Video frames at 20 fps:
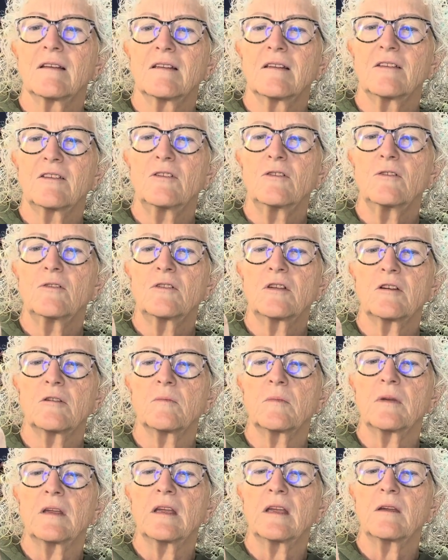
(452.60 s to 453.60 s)
You tell
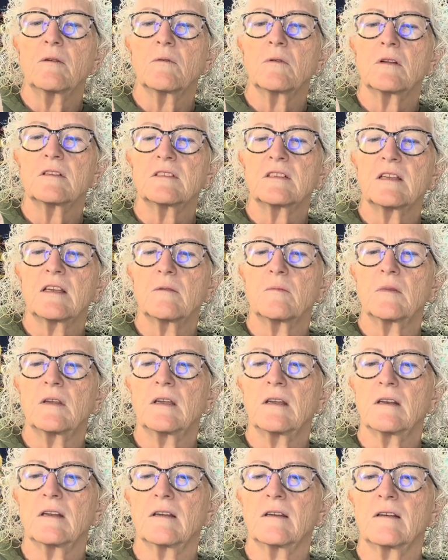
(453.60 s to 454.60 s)
me, what does that
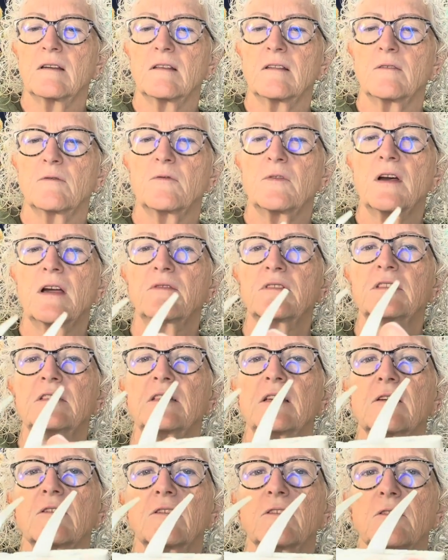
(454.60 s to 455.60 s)
mean? 5 is
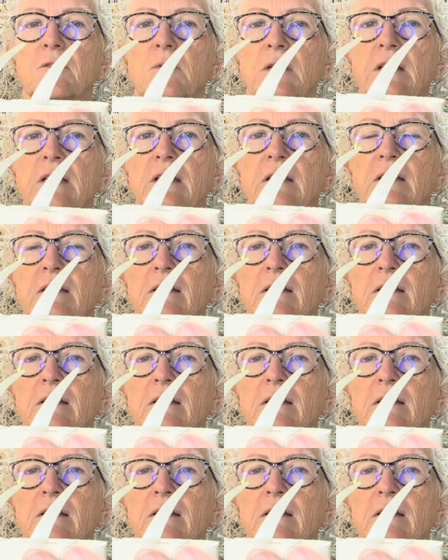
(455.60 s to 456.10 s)
down all the way.